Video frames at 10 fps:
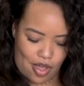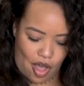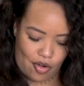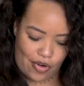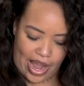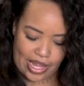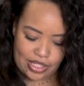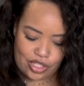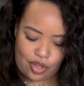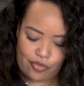All right,
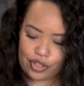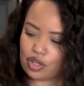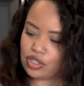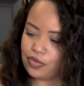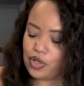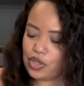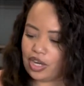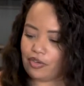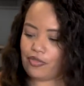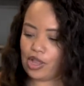so for those of you that
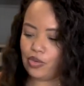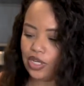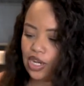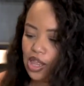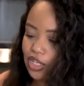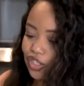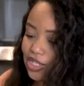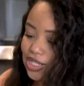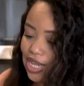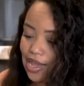are following along
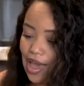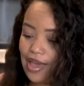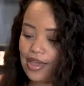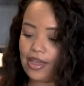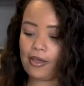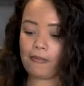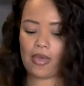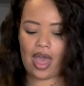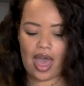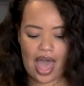just like I
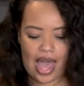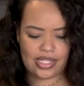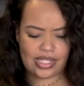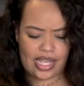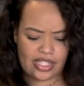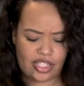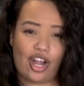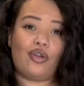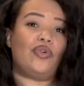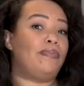am, I'd say
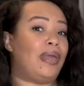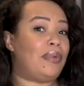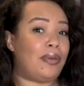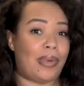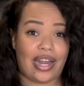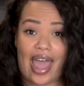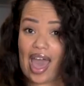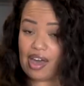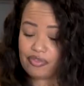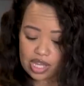start with maybe about a
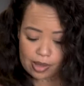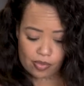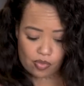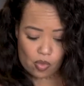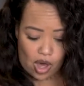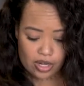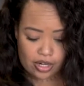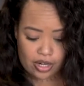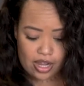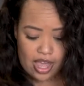half a cup of
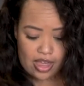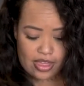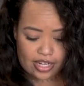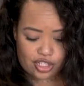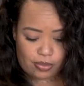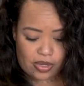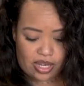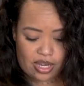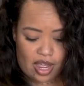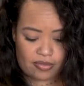water. That should be
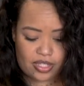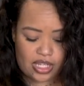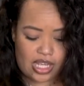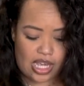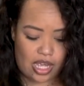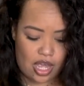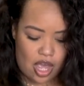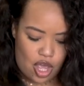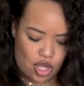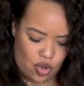enough to get
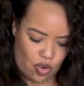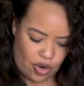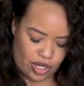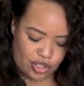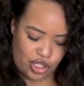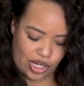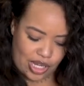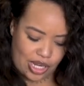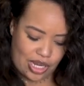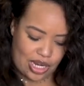your
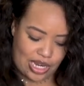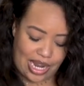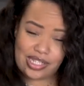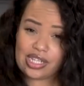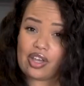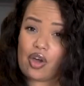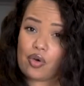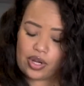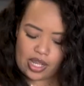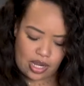chicken nice and
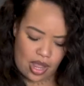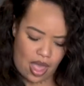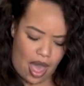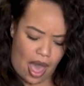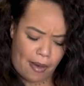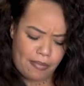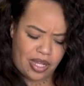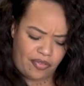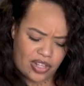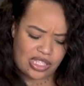coated. But
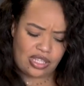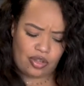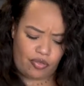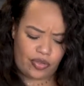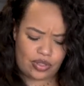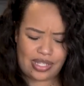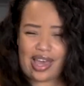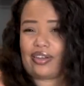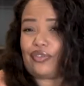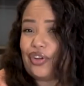if it still feels
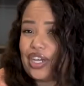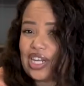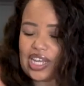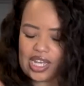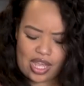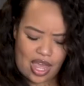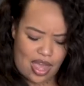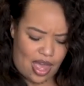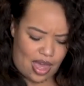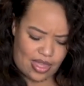kind of gritty
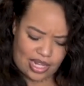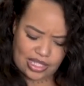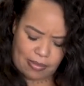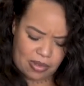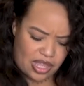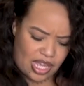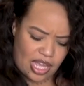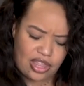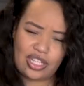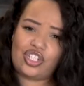and that type of
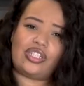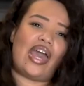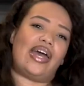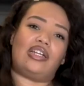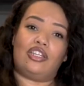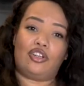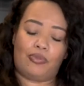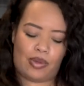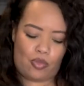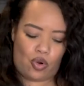thing, then just add a little
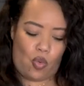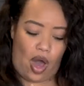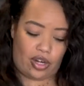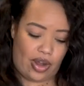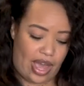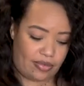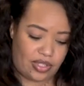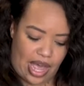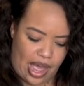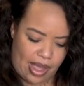bit more water at a
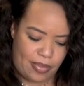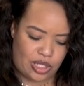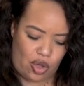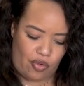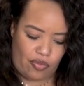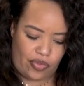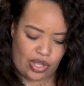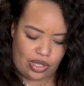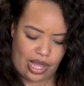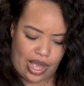time, but don't
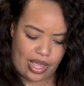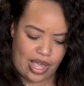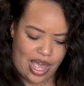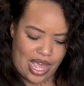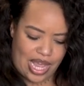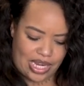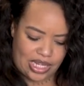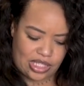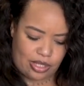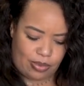feel like it
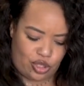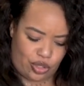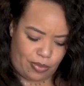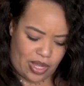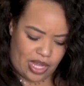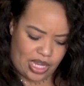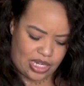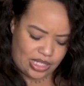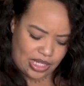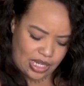needs to be dripping. It
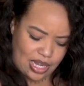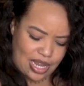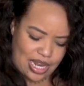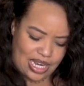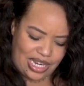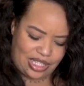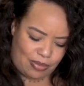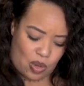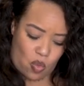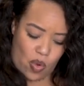doesn't need to
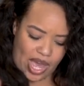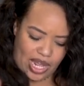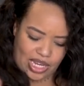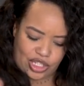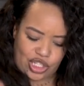be wet.